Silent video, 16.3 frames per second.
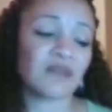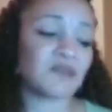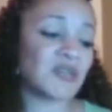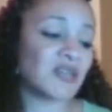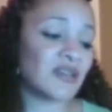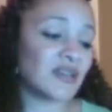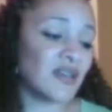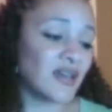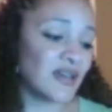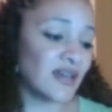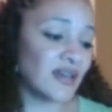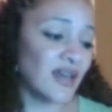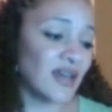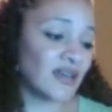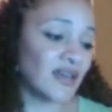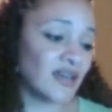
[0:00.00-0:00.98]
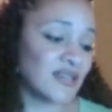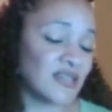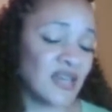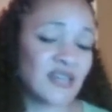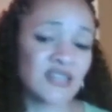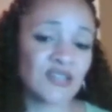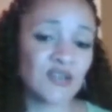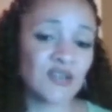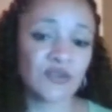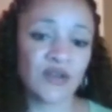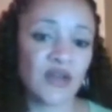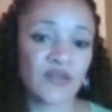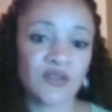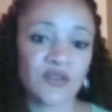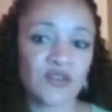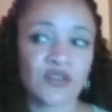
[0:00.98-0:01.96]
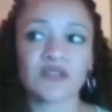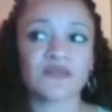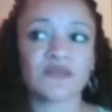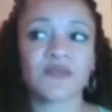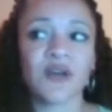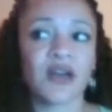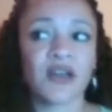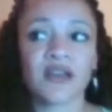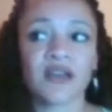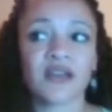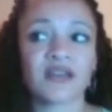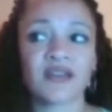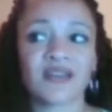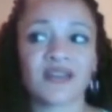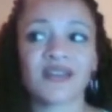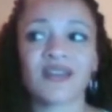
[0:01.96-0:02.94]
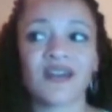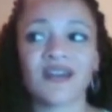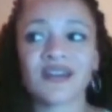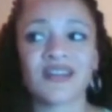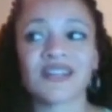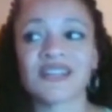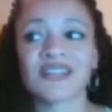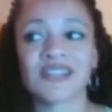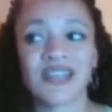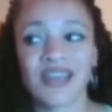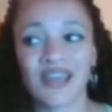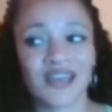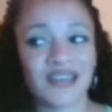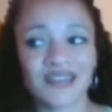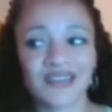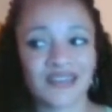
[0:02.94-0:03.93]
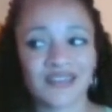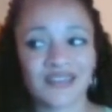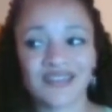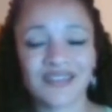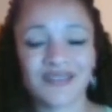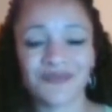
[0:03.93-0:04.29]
I mean, I guess I just don't know how to justify Ilaria Sand,